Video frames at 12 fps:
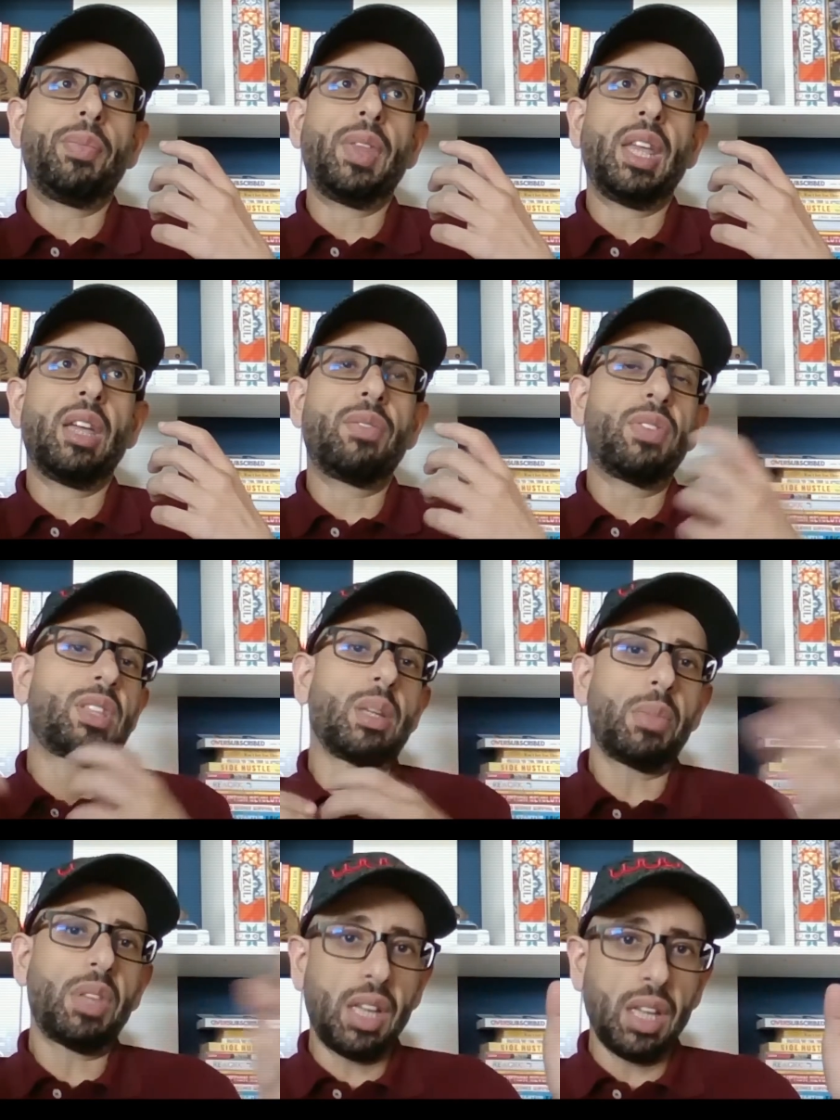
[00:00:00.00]
it's
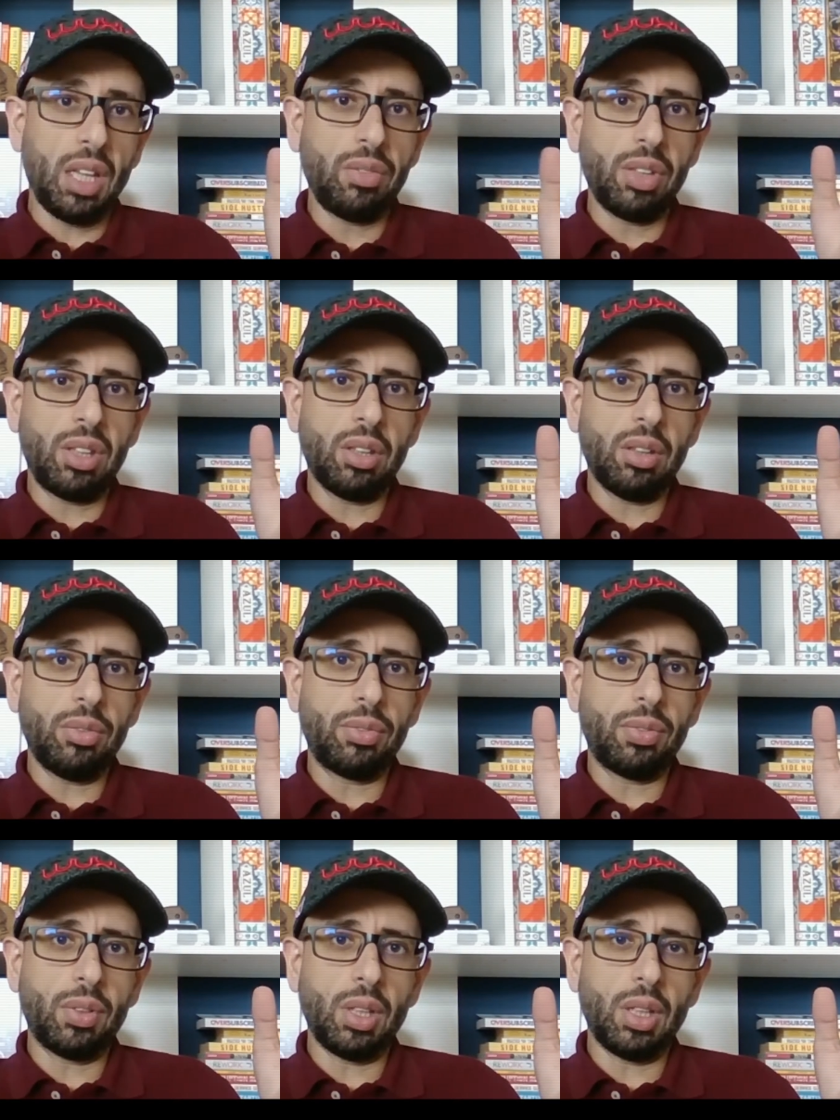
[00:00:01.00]
something innovative,
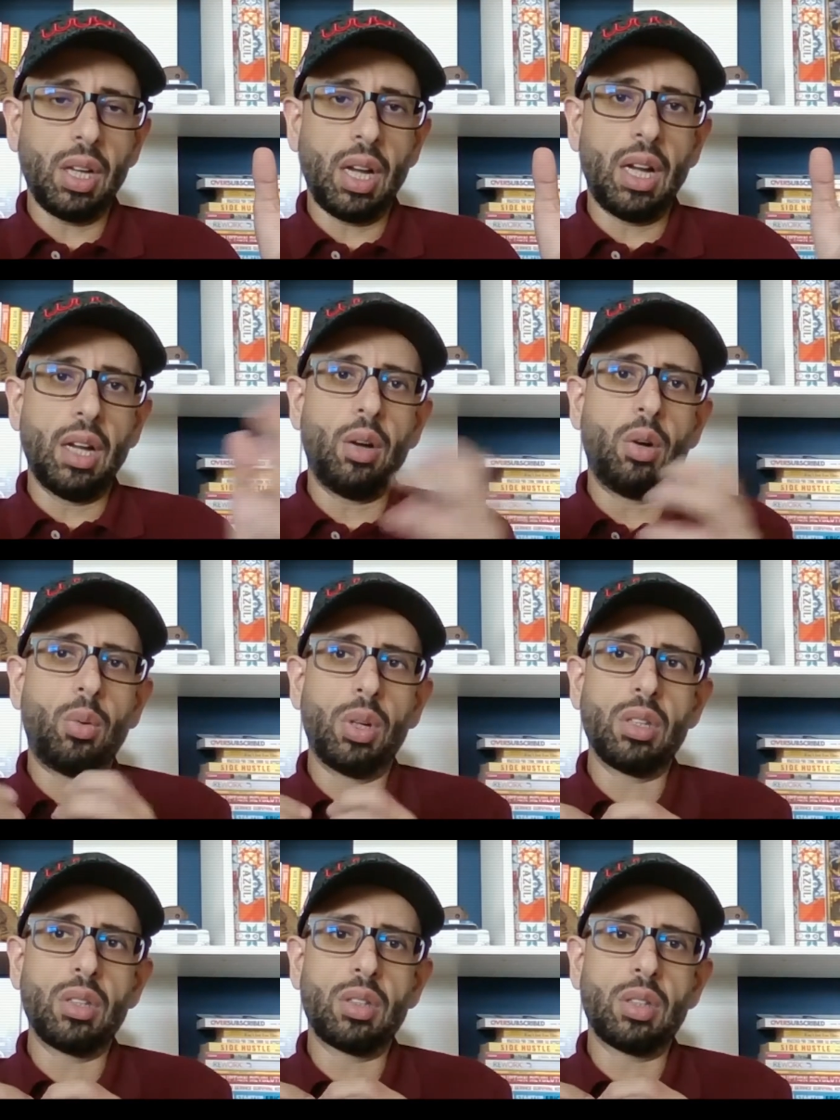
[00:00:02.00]
I
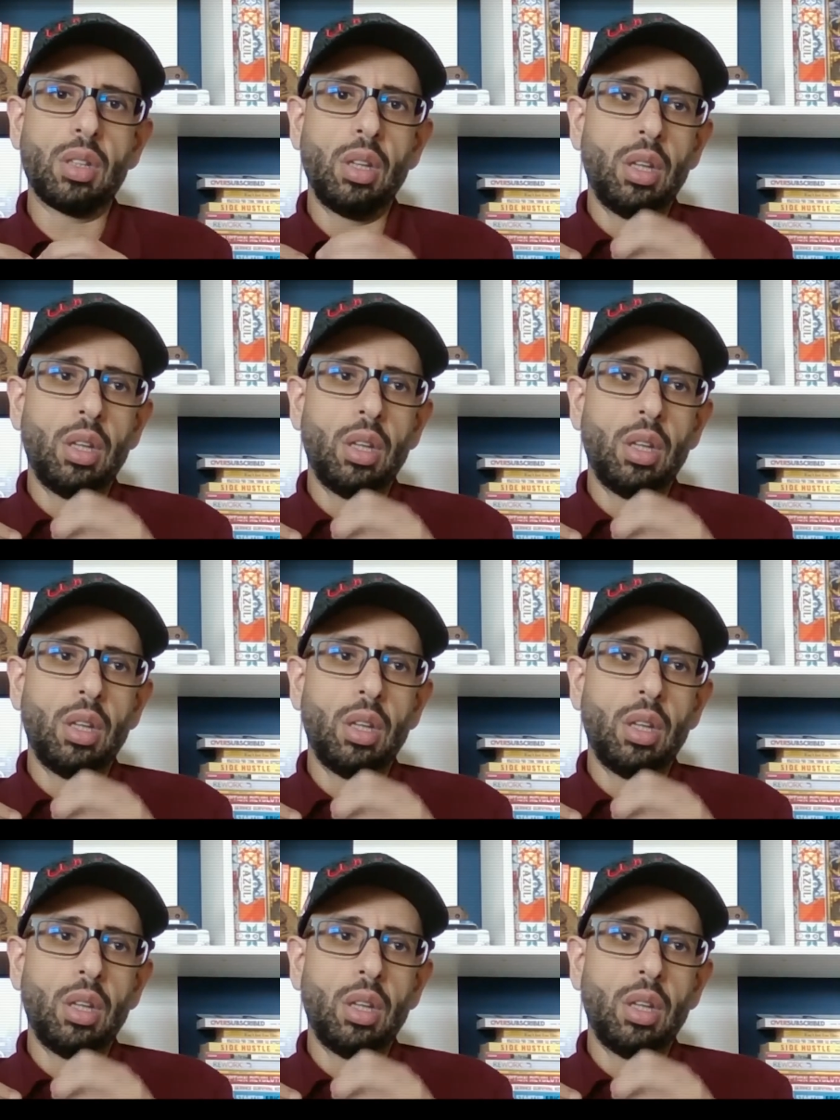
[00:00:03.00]
always